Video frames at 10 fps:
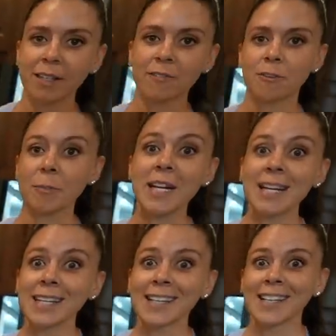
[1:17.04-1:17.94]
For
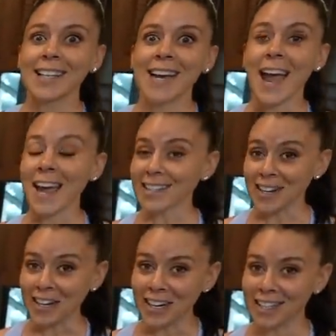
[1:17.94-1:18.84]
me and
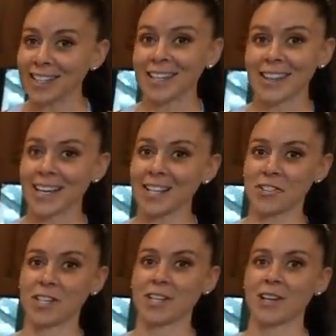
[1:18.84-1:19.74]
Aaron, the
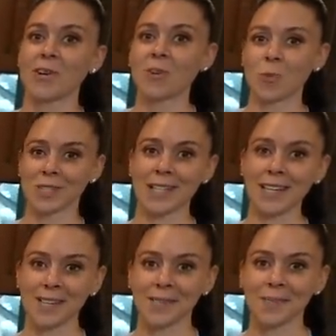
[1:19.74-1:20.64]
kitchen was key.